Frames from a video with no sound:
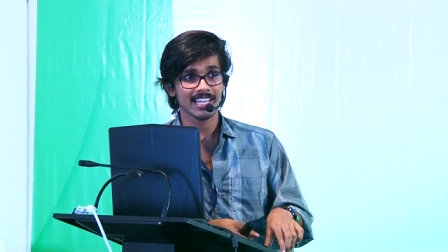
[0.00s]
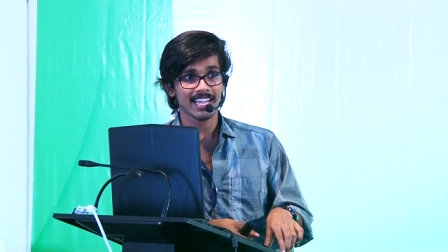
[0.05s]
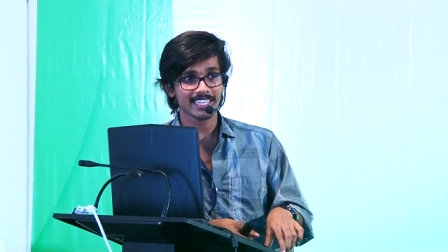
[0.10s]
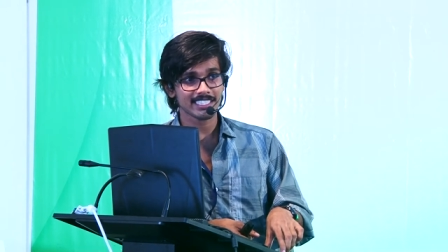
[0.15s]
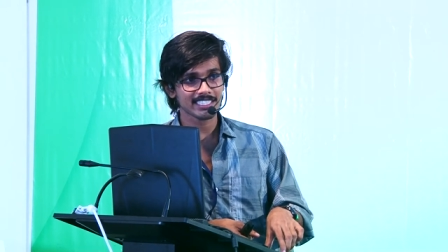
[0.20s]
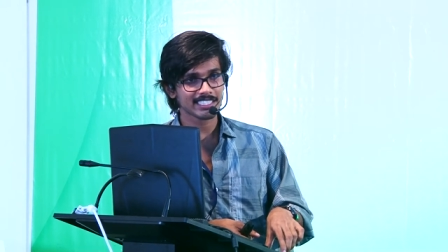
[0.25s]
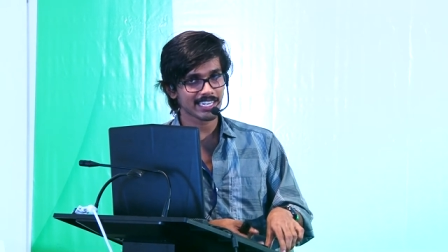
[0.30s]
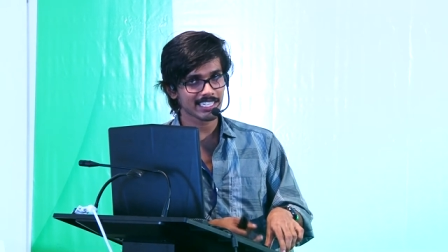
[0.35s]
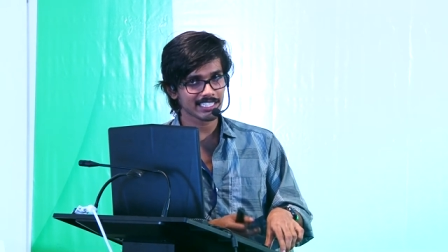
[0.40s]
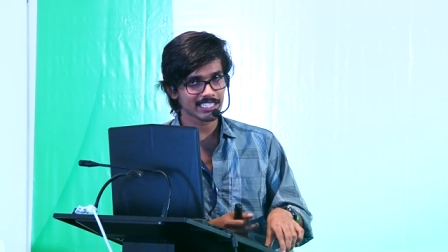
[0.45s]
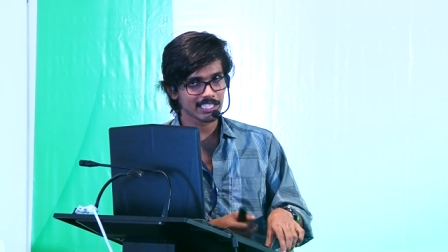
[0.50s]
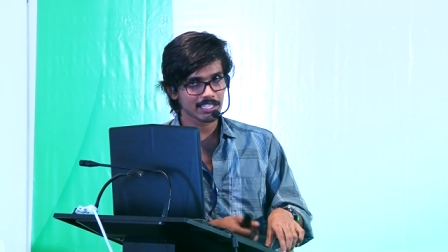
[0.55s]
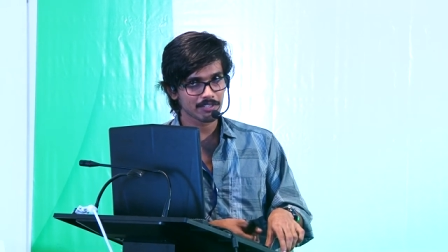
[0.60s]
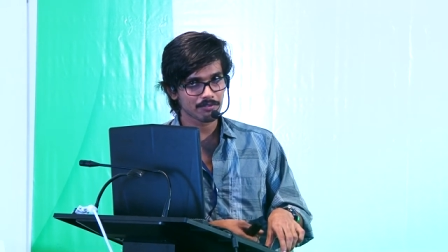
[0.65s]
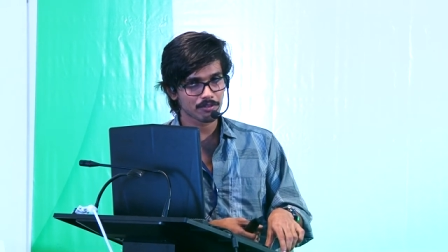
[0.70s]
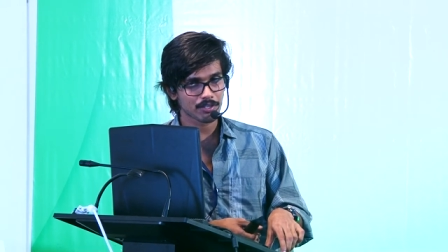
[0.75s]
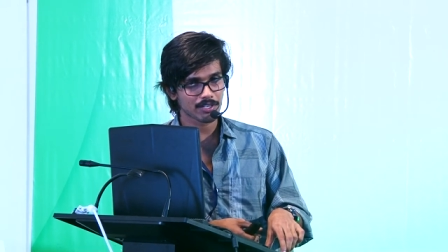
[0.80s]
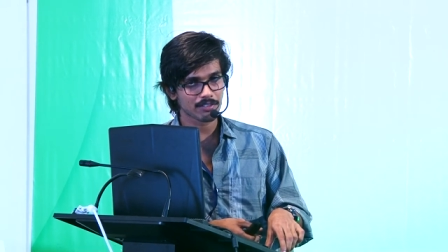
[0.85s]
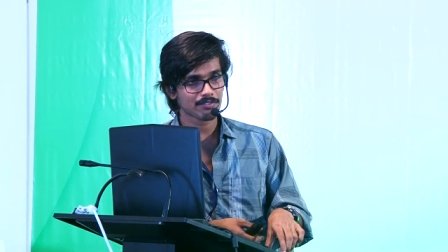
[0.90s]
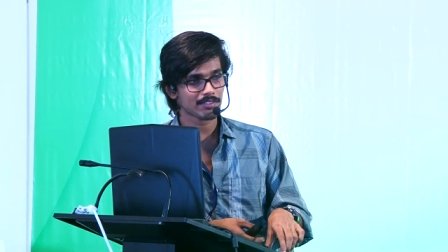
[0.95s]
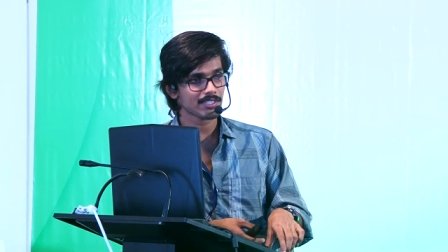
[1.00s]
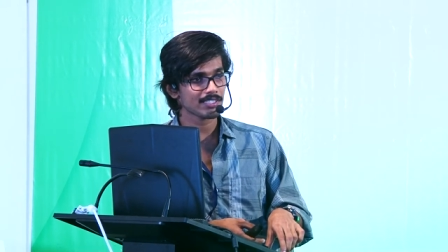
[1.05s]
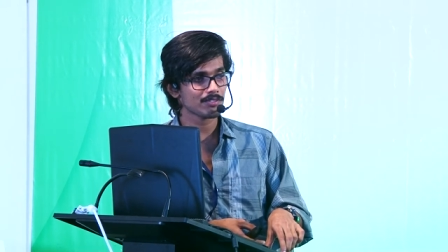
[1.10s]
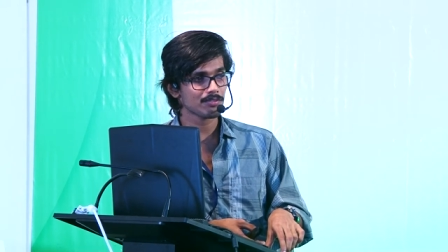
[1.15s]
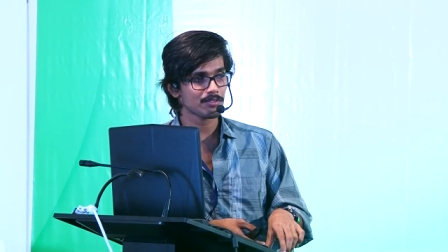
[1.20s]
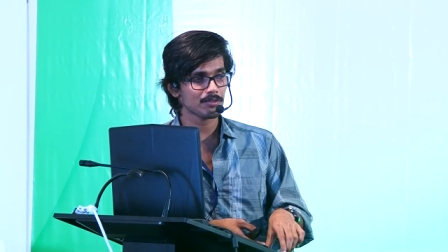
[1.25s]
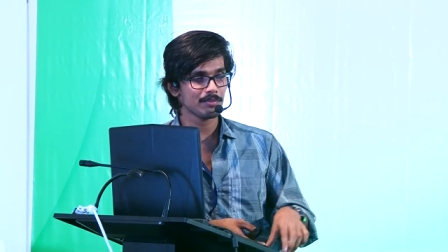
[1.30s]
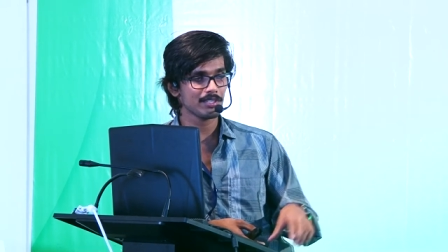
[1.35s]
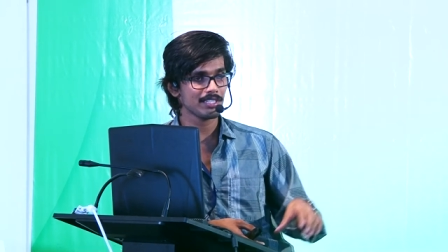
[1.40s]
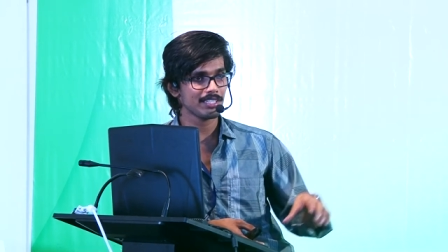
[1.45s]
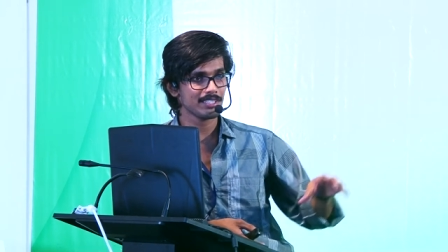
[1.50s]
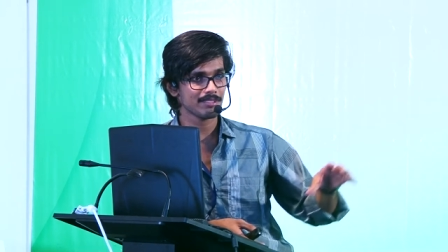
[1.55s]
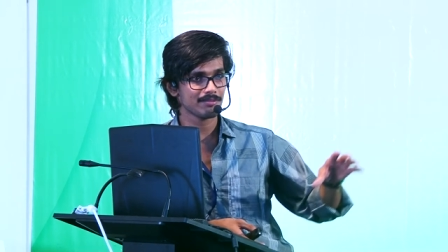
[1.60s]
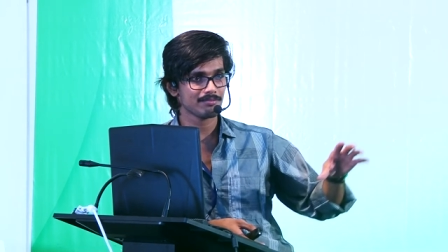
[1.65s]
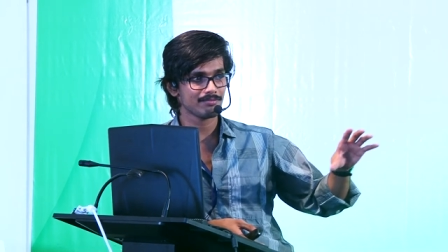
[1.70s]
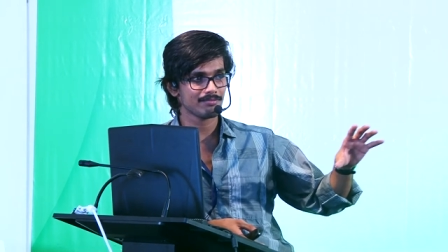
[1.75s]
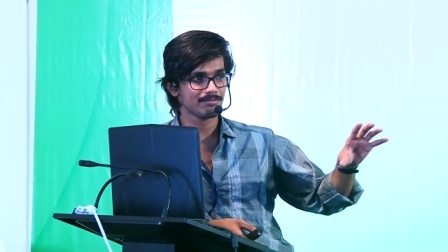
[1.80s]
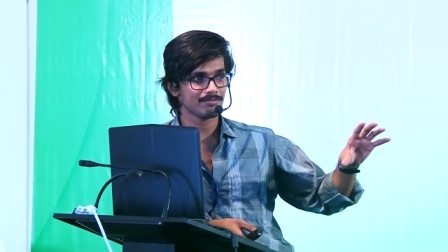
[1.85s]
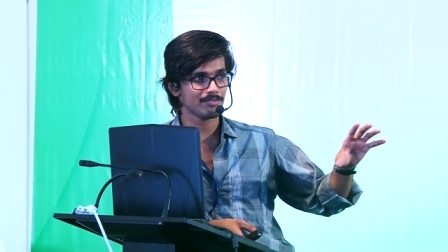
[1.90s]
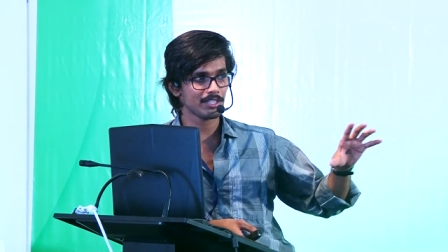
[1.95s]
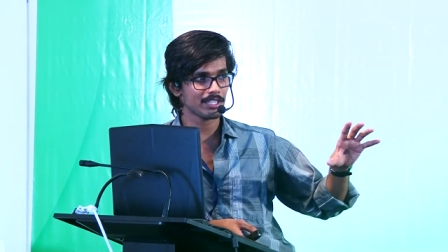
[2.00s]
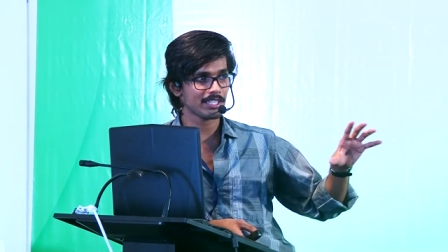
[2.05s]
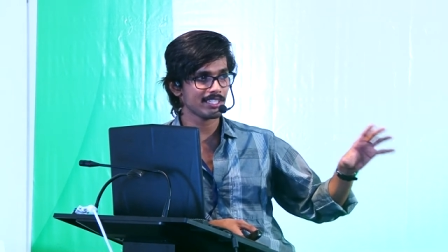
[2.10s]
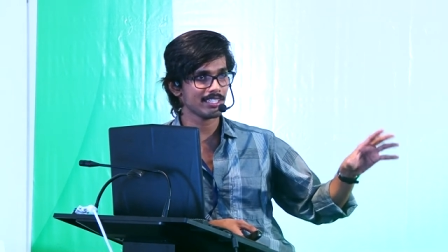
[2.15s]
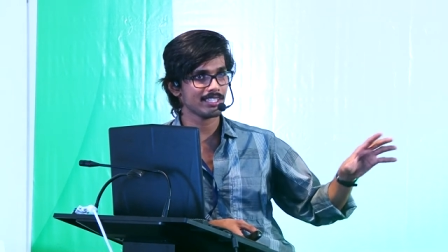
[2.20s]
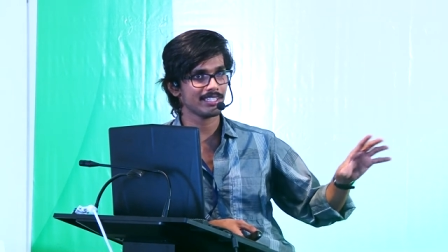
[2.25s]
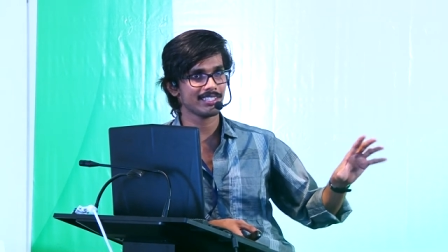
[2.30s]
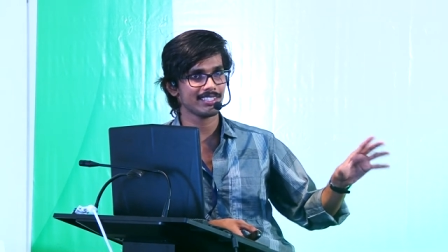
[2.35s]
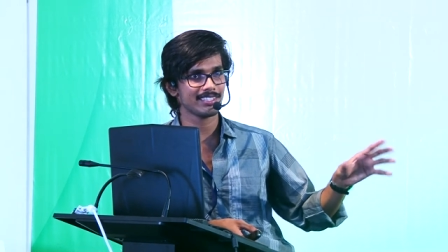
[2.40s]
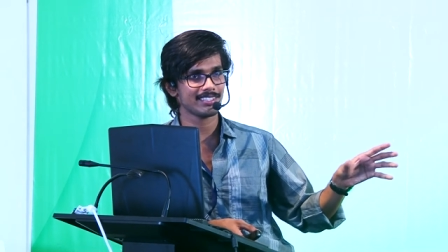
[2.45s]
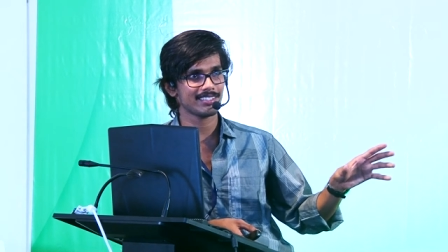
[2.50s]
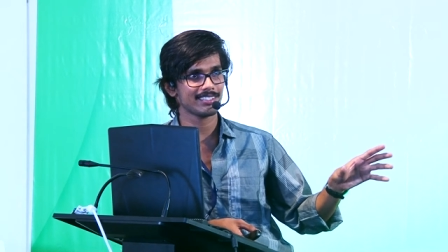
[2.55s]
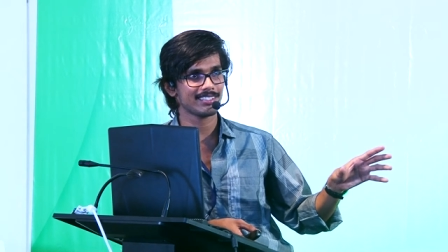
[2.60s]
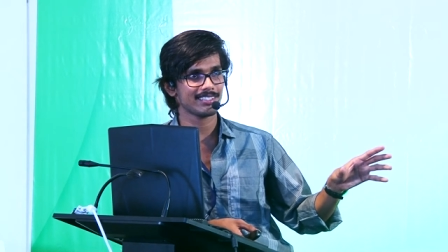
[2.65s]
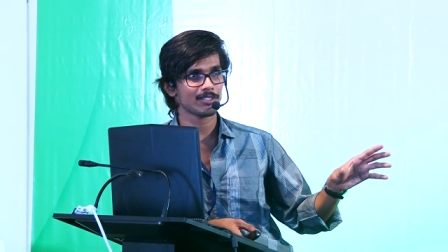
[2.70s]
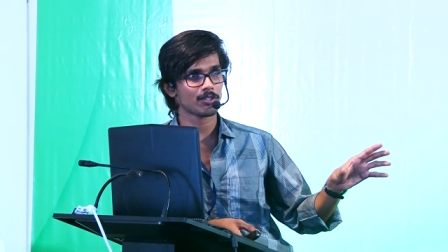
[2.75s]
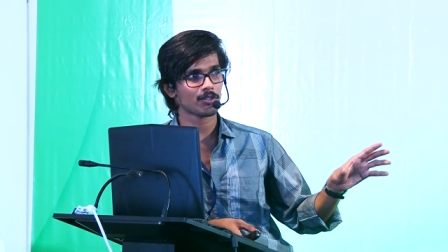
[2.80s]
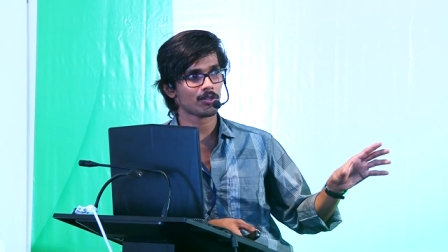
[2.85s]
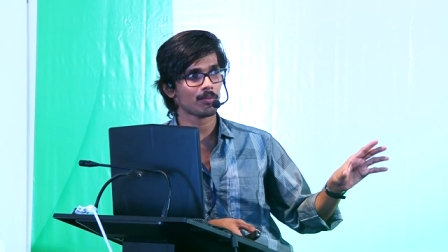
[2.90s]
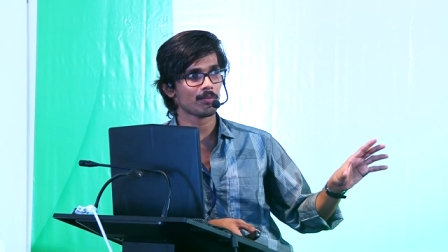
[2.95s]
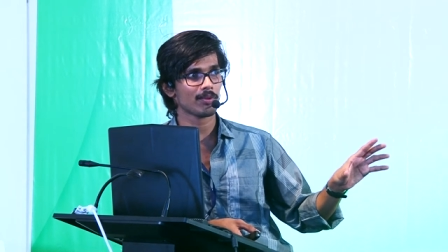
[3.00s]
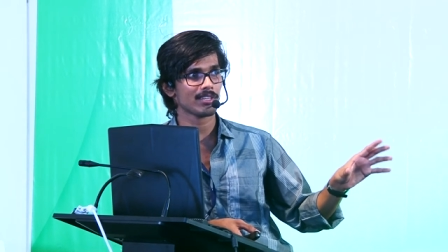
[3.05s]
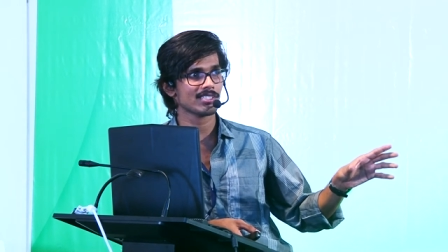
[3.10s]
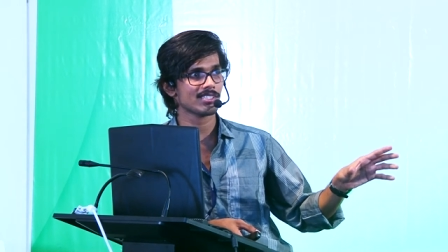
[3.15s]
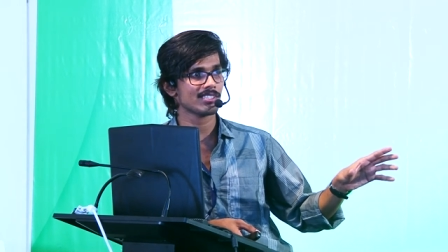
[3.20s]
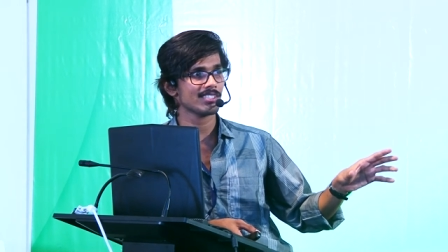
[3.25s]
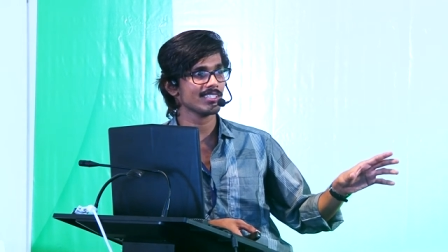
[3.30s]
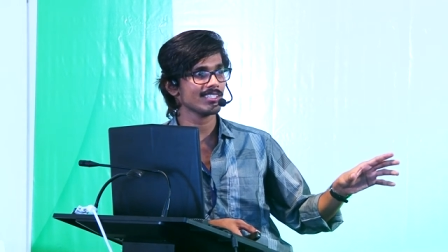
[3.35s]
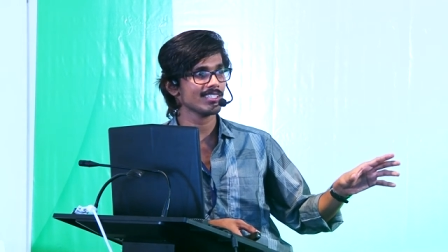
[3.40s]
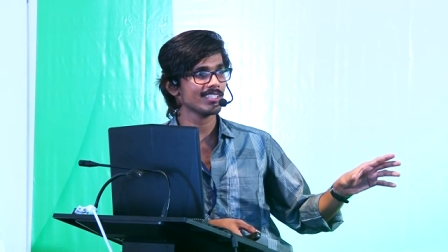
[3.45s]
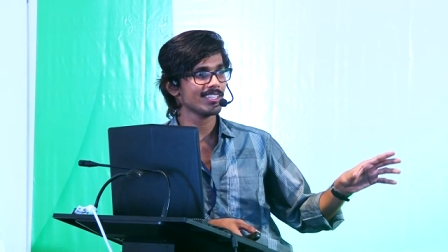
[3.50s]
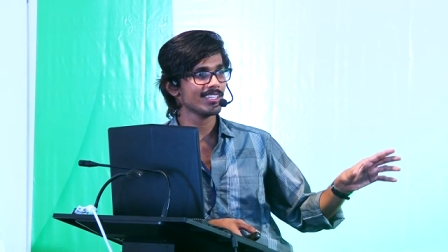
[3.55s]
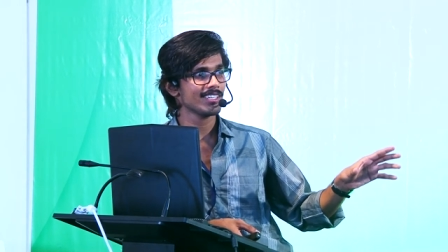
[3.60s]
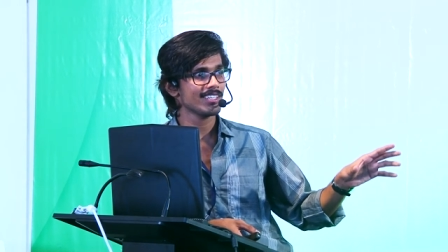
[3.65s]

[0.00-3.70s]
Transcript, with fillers: And the criteria for reference would be very uh, complex thing.